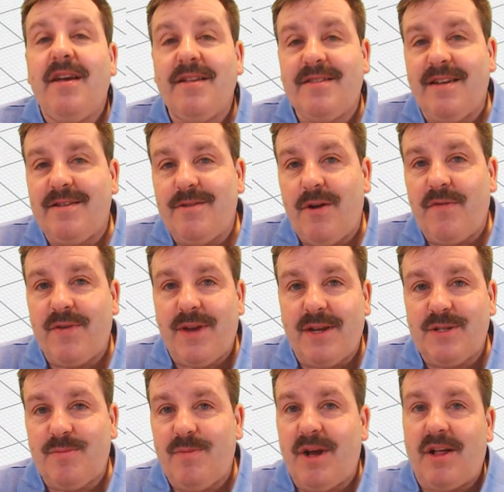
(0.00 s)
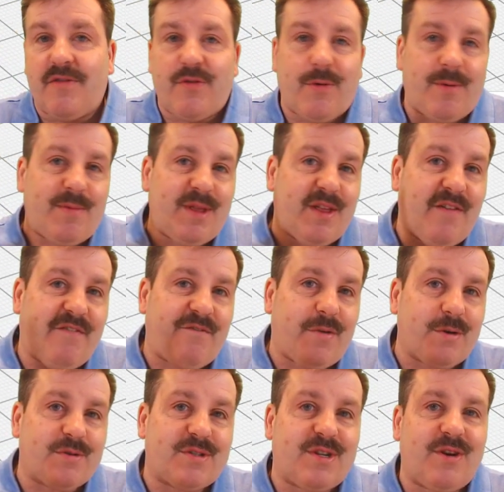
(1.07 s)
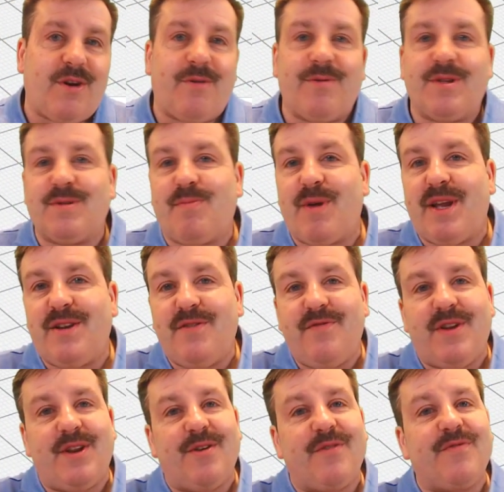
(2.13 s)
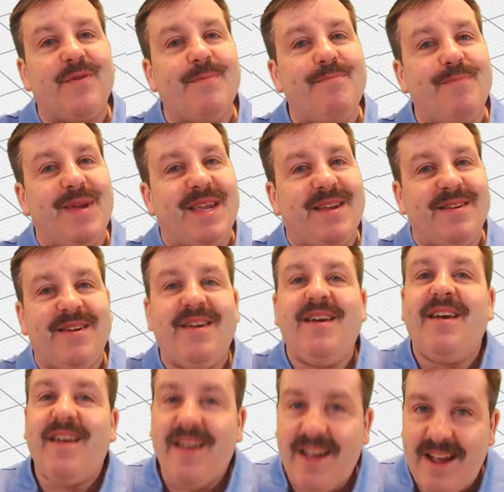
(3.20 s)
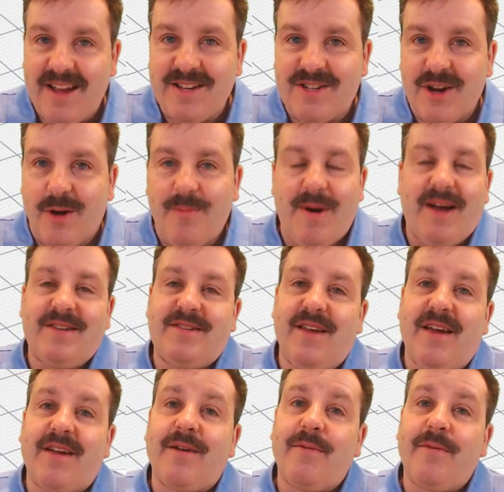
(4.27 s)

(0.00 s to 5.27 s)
hit that notification bell if you want to be the first to know when there's a brand new video from me, HL Mod Tech.